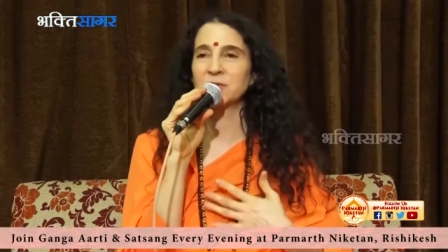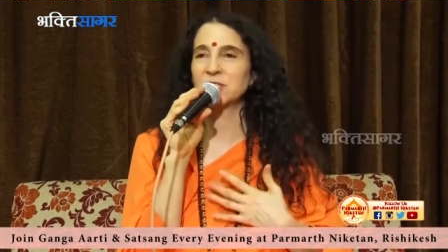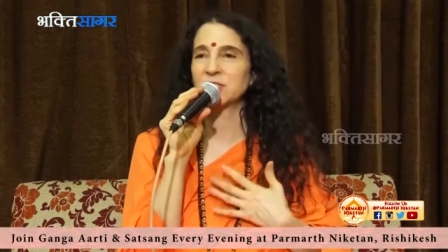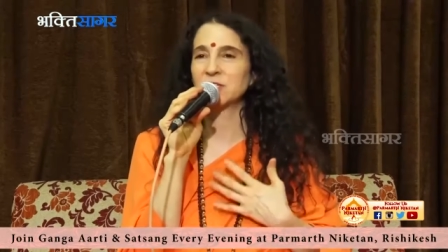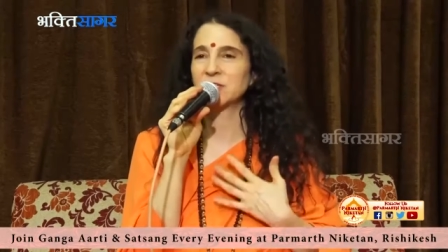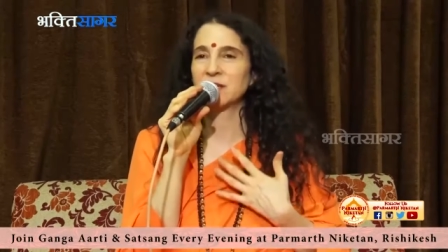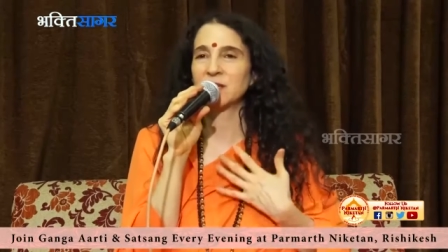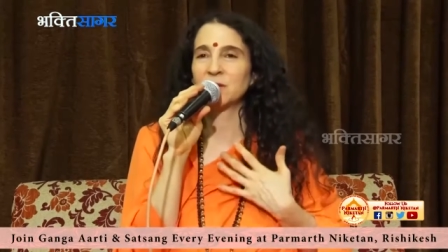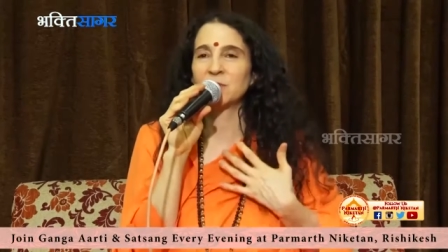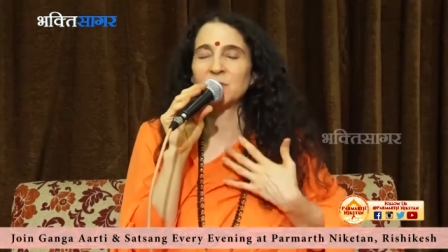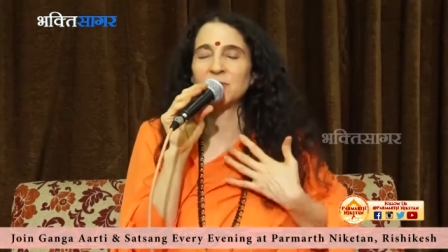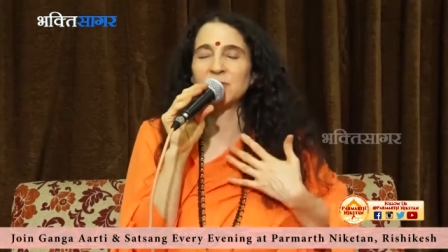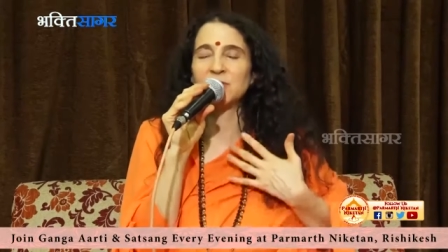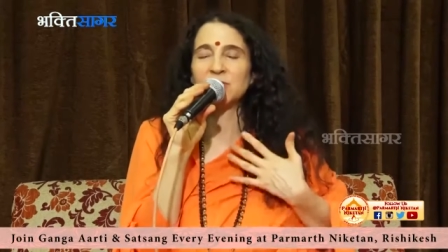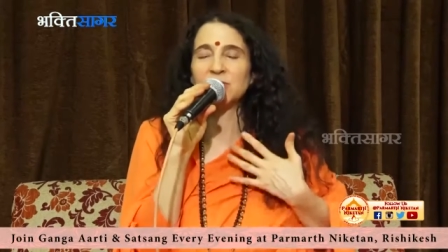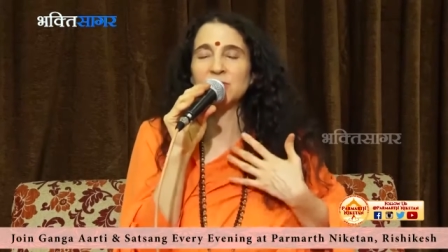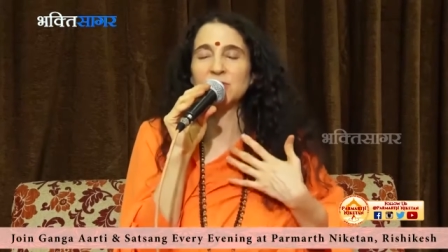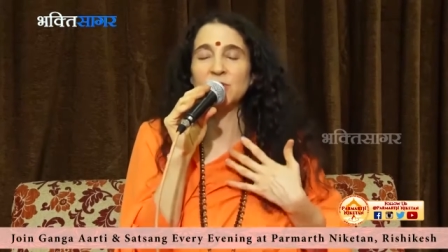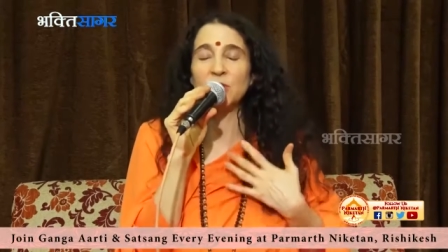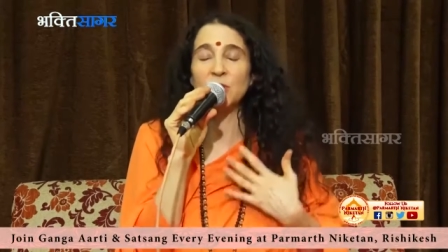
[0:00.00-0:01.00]
It just, it was
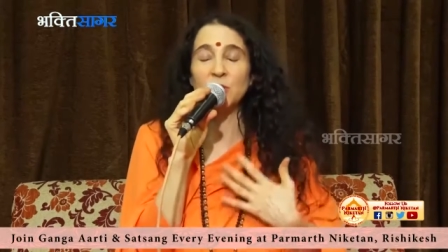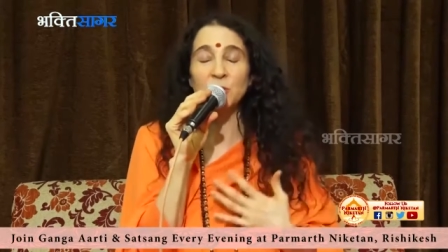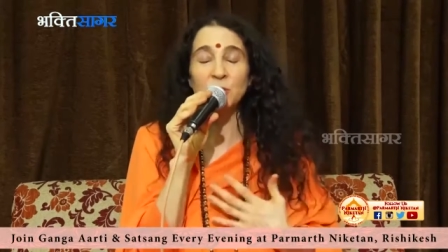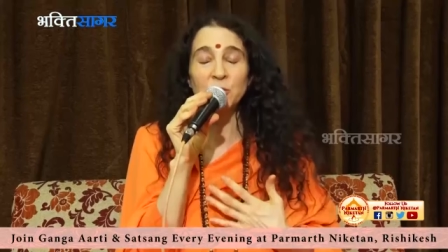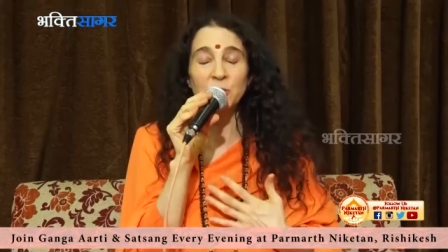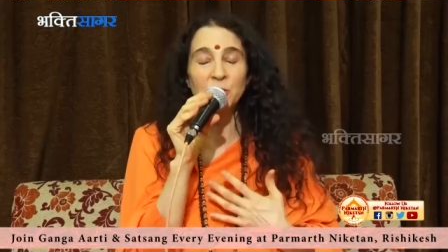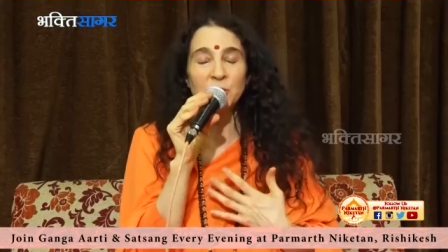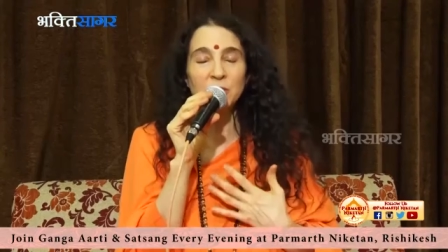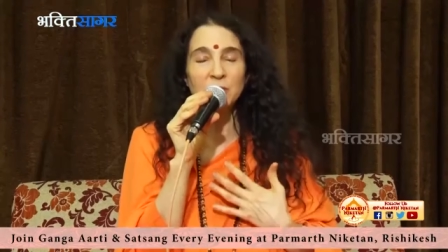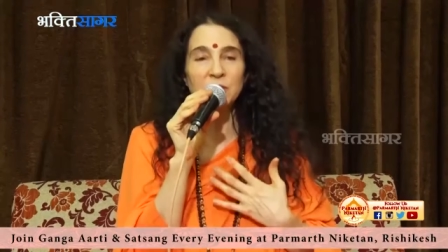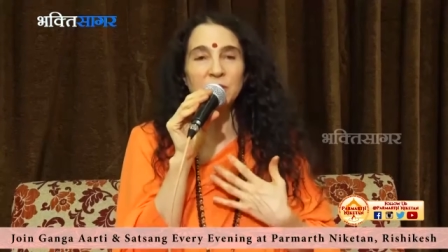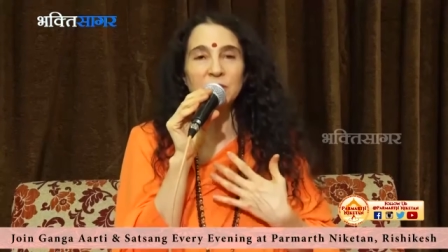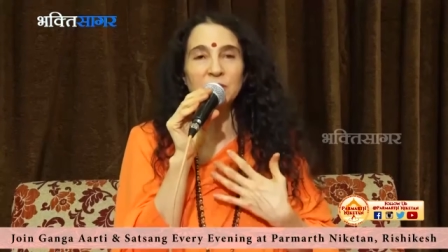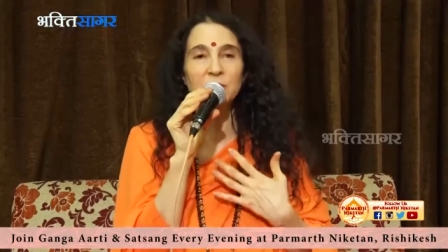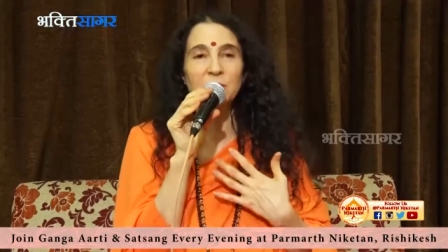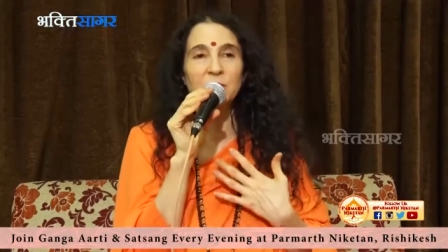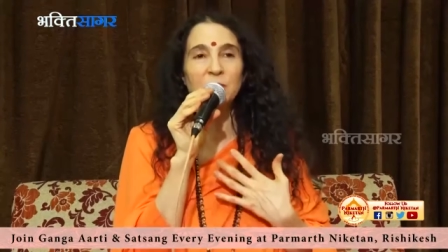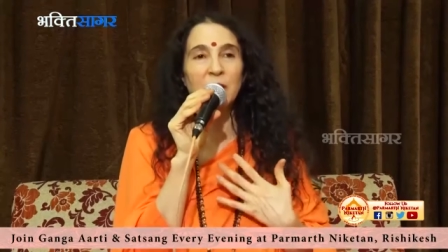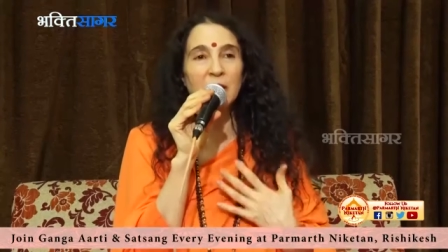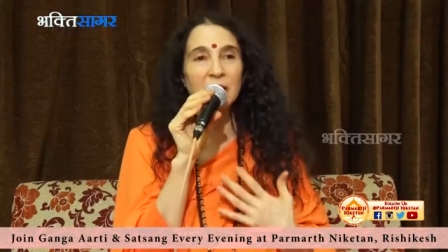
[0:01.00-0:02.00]
so
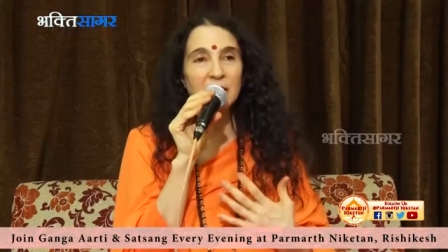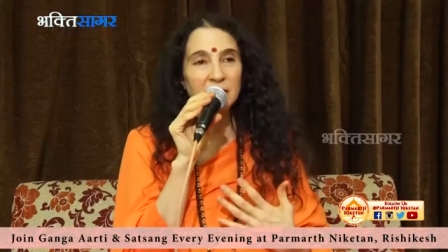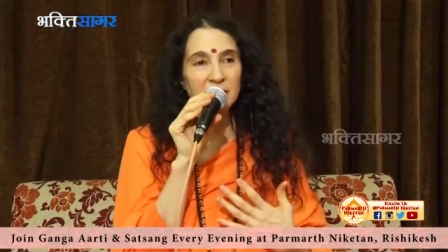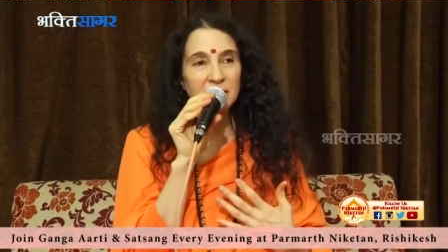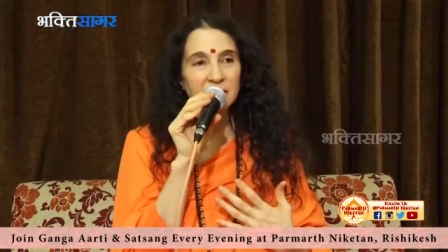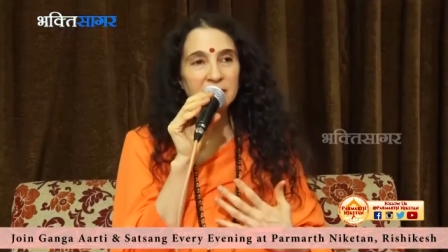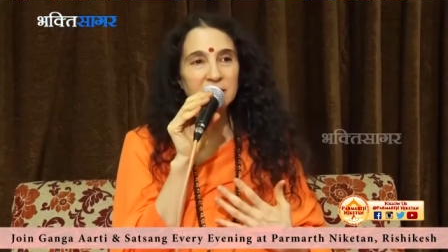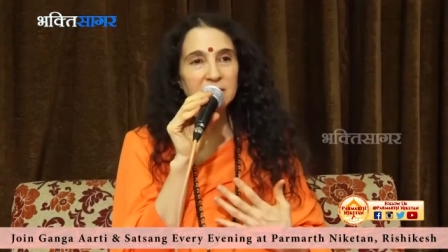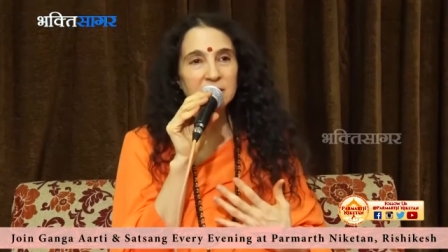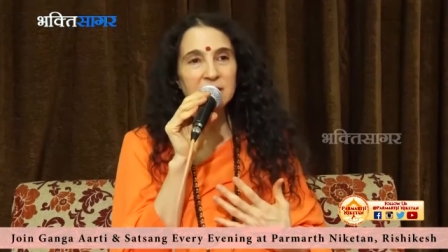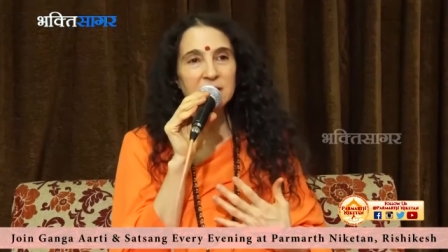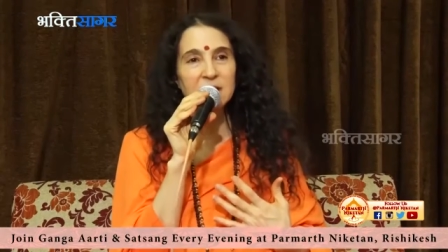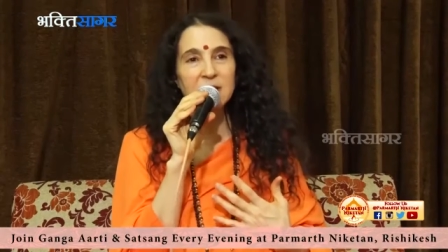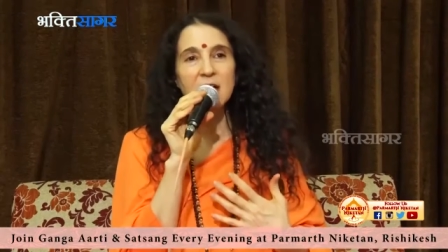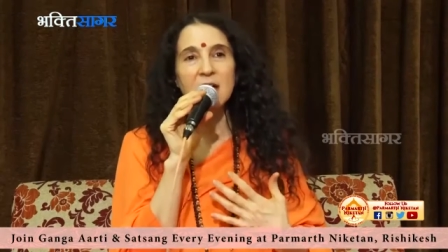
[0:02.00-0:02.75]
right.